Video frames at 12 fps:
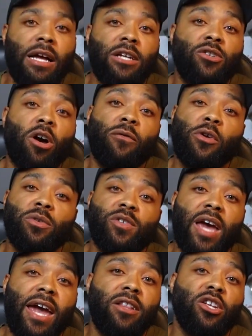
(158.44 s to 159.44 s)
So if you
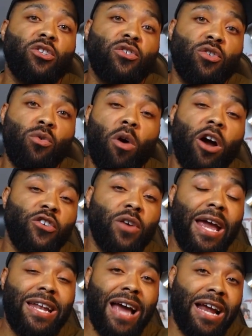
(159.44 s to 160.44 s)
take the
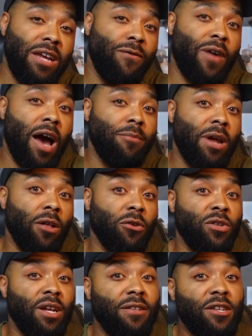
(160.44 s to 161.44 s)

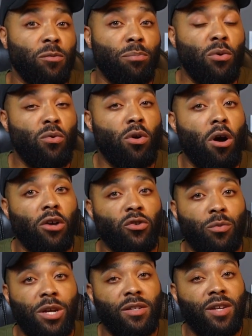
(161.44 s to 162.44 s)
$295 that this boot
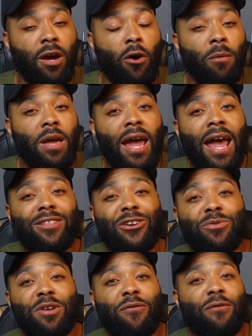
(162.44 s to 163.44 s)
costs retail and
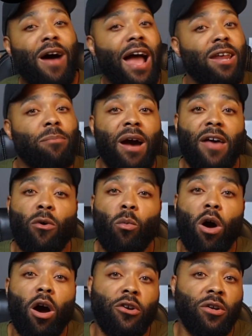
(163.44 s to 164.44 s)
you divide it by the
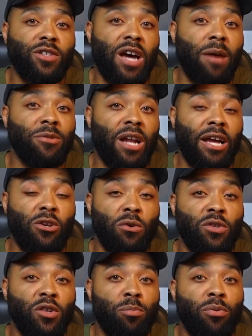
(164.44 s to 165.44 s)
100 times that I
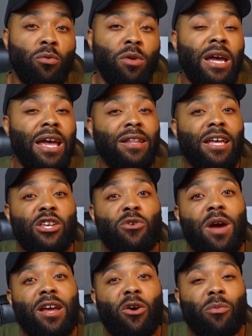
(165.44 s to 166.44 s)
use this boot, then
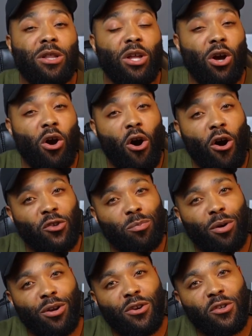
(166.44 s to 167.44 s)
you end up with the cost
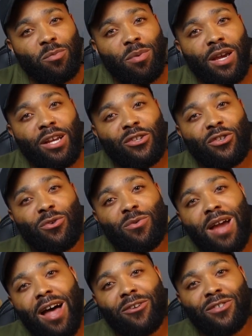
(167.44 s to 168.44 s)
per use being
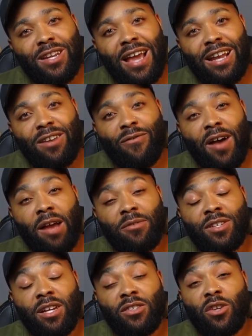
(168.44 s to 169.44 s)

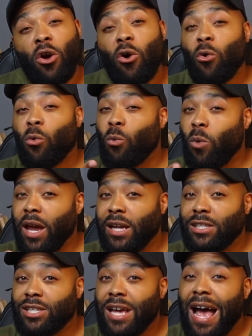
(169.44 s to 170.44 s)
$2.95,
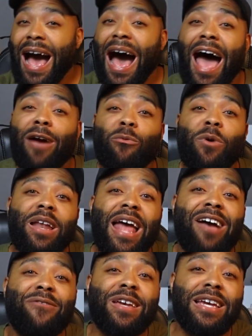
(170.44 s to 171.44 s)
which I would
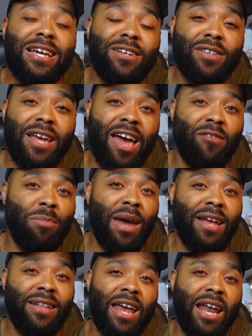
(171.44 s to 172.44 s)
have easily have
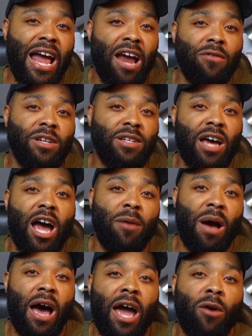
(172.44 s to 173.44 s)
paid that every
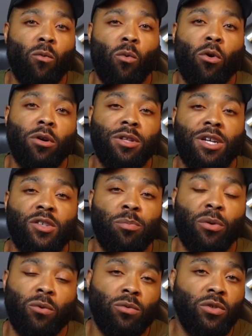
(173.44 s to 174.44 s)
time I wore these
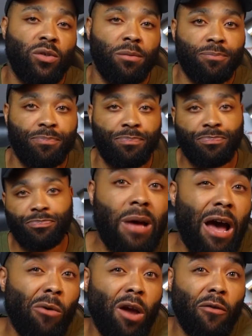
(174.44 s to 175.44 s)
boots.
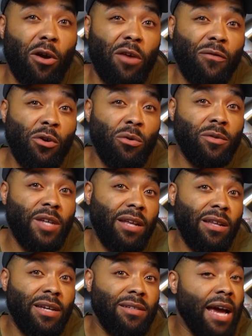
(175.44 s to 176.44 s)
However, if you
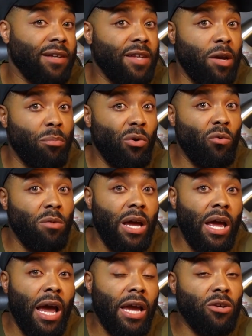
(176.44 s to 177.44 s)
take the exact same boot
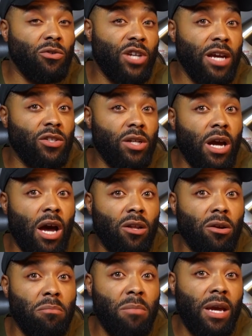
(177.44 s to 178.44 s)
and you change the
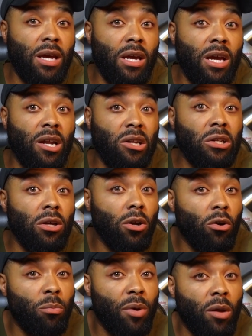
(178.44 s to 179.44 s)
color, making it a
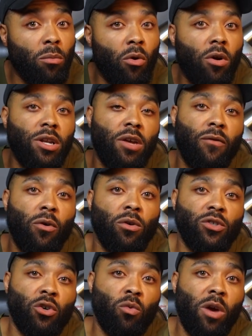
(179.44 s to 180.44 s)
little bit more
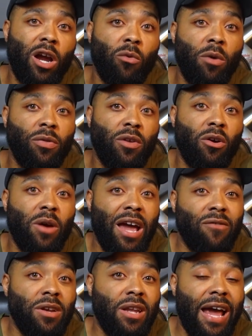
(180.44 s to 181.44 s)
difficult to wear with your
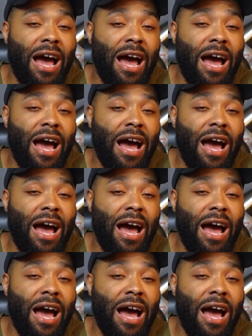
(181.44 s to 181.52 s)
everyday